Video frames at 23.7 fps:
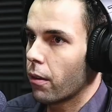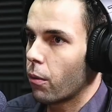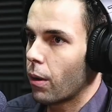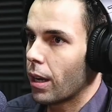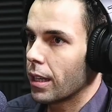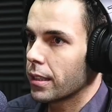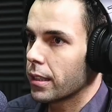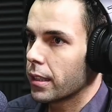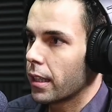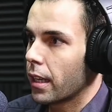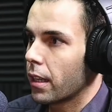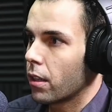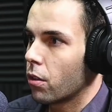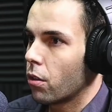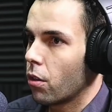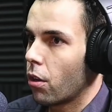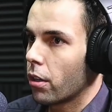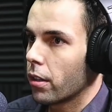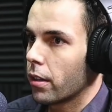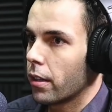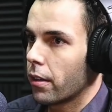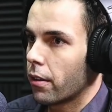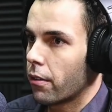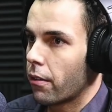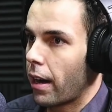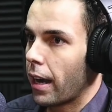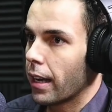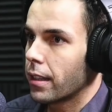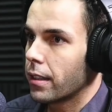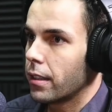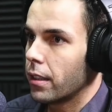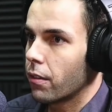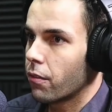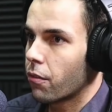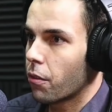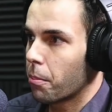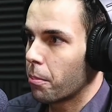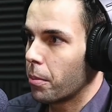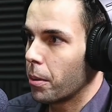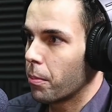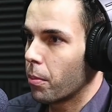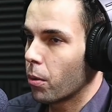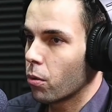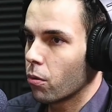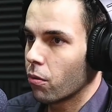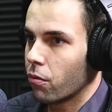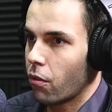once again, not the right thing for
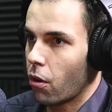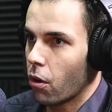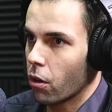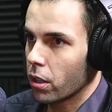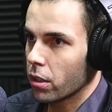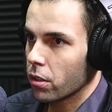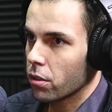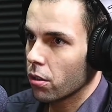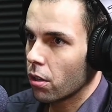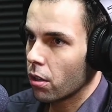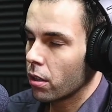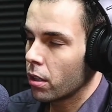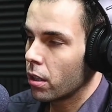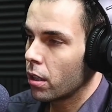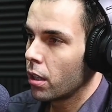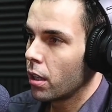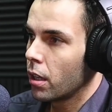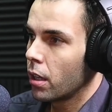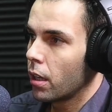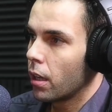people to focus on.